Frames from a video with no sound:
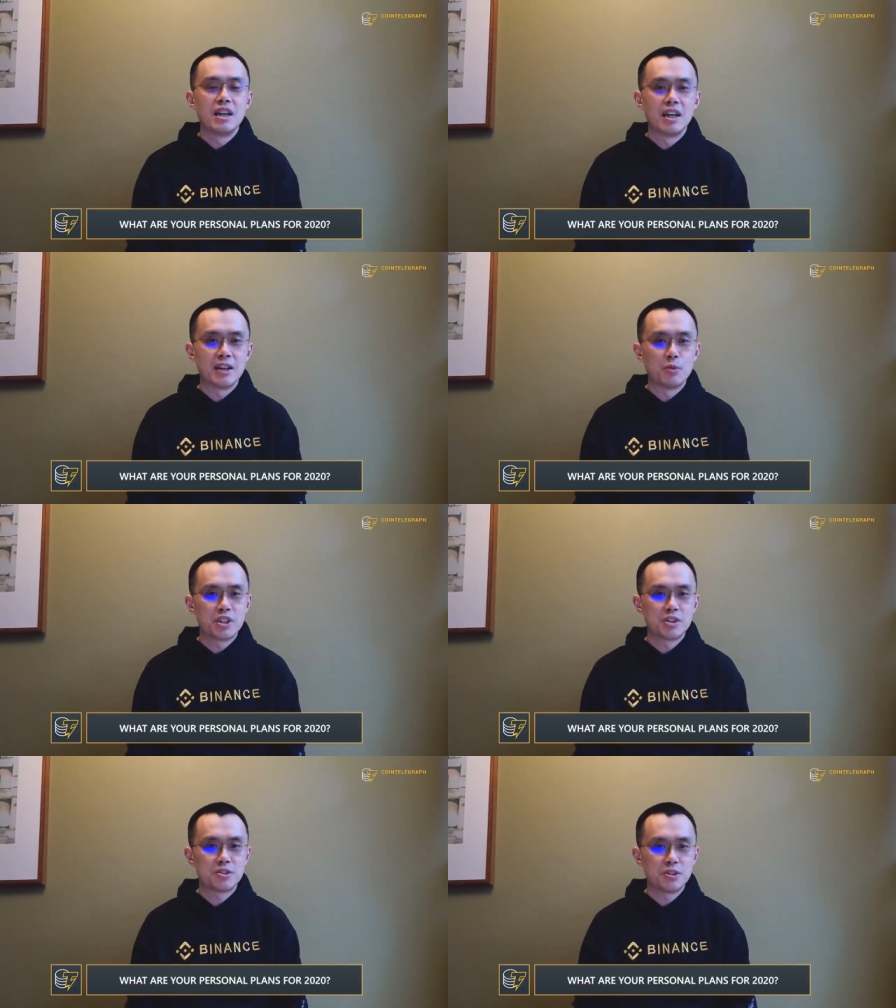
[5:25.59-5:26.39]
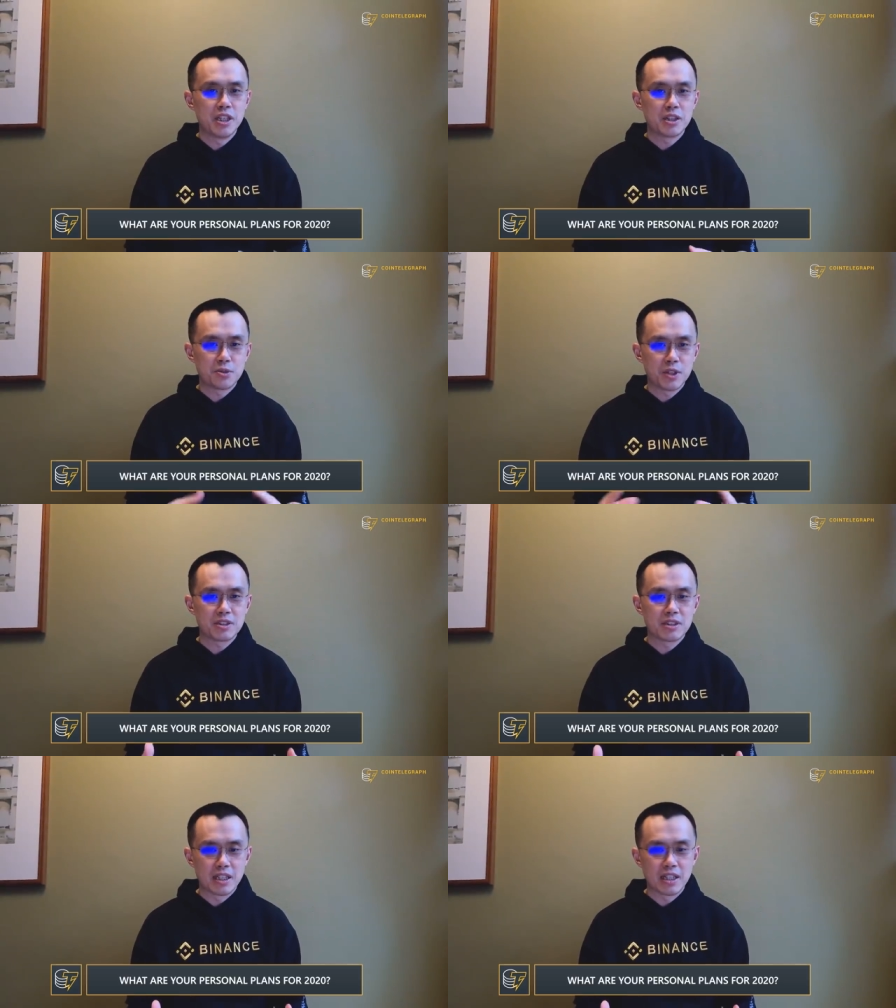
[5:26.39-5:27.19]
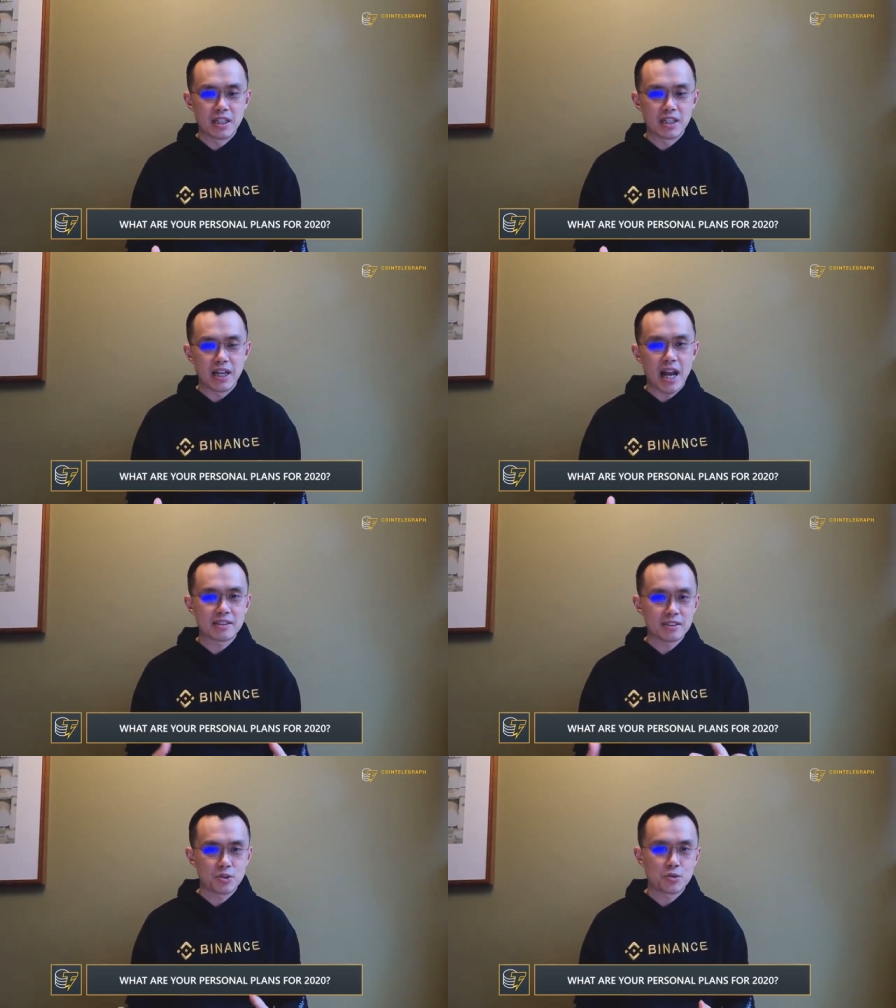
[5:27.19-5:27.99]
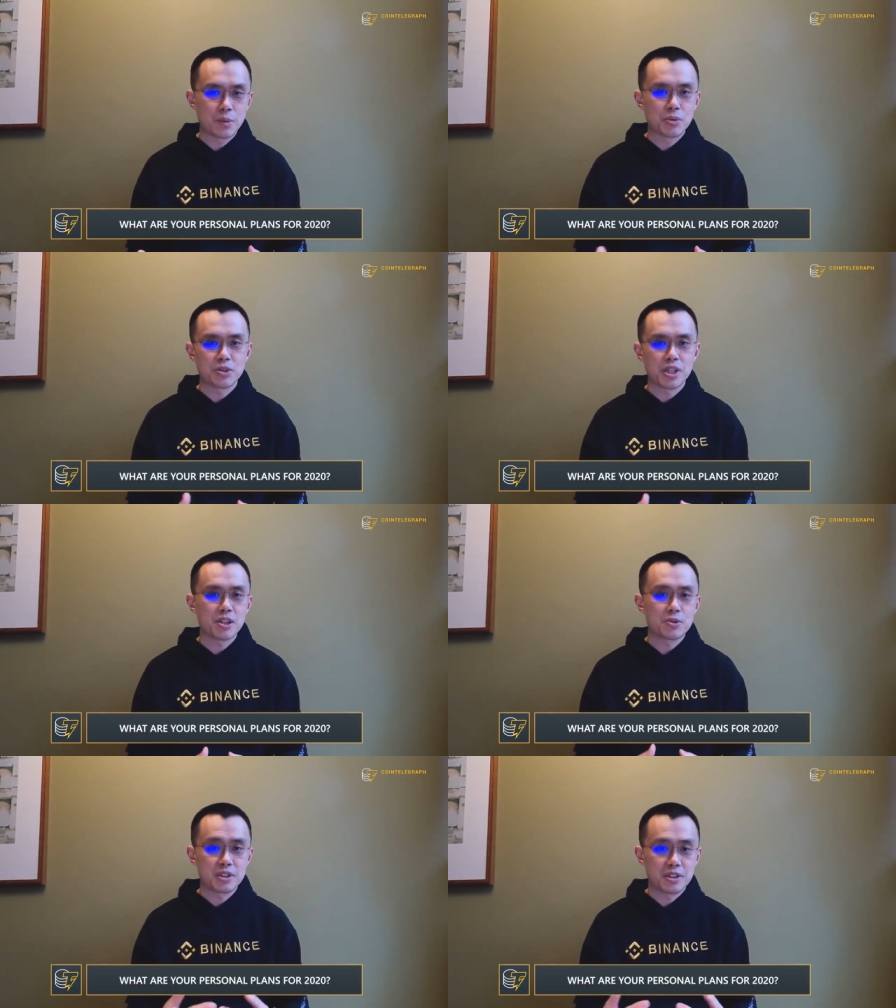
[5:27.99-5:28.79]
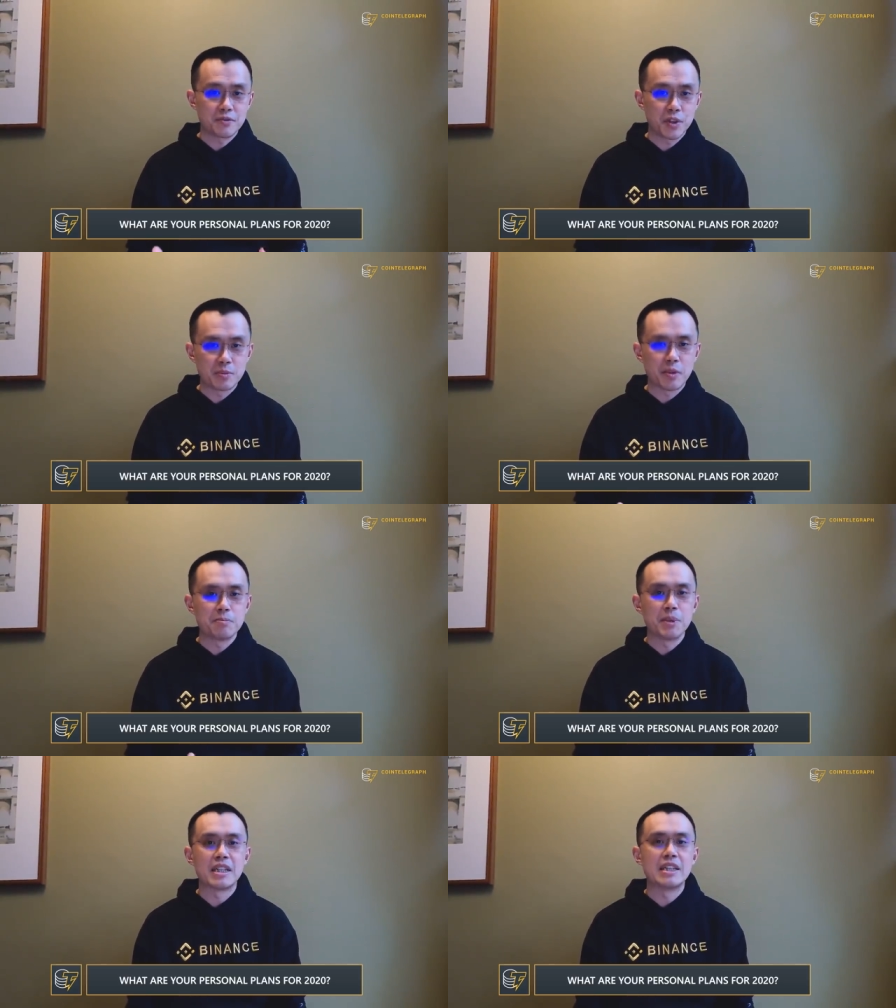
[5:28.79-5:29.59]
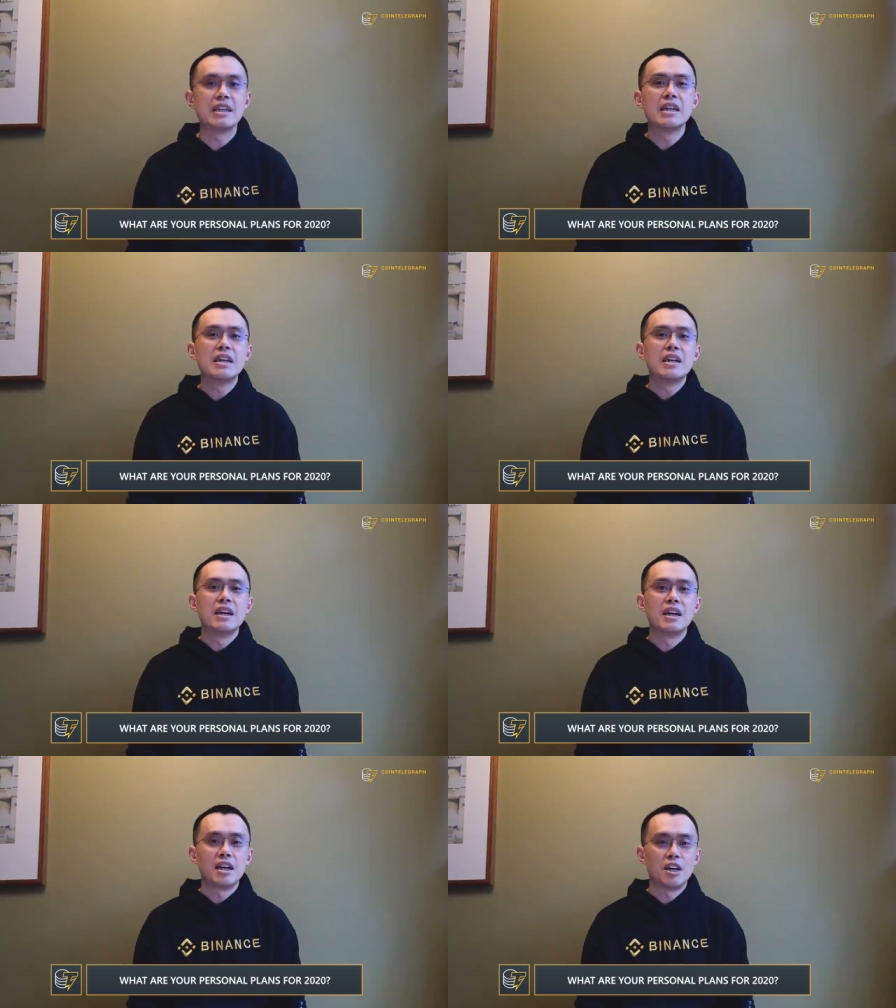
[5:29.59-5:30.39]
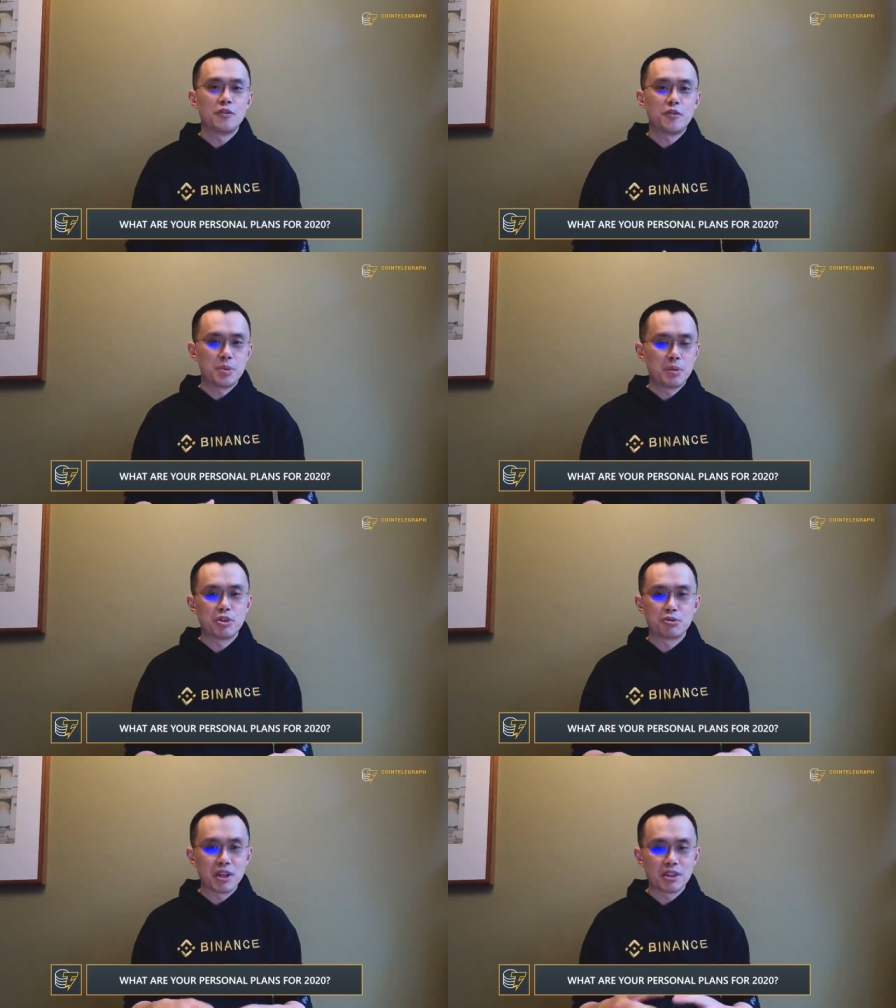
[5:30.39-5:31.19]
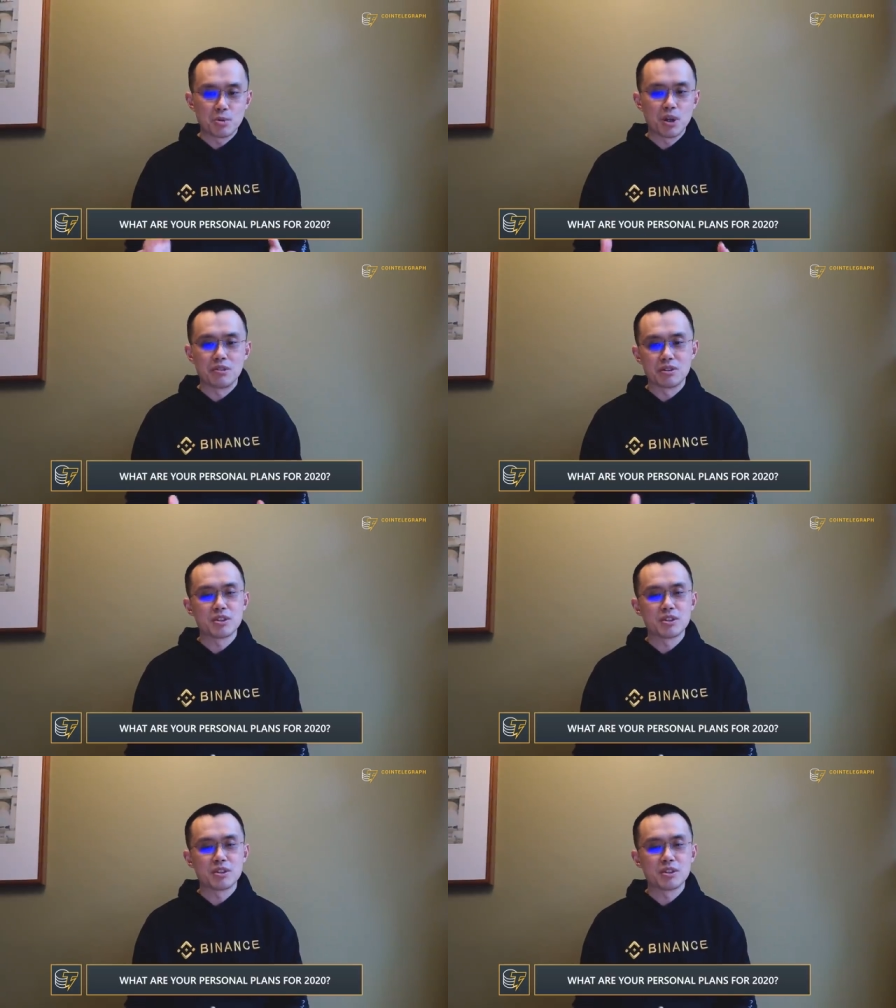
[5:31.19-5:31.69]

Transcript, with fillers: Uh, which is to increase uh, access to crypto, increase the freedom of money uh, for people around the world.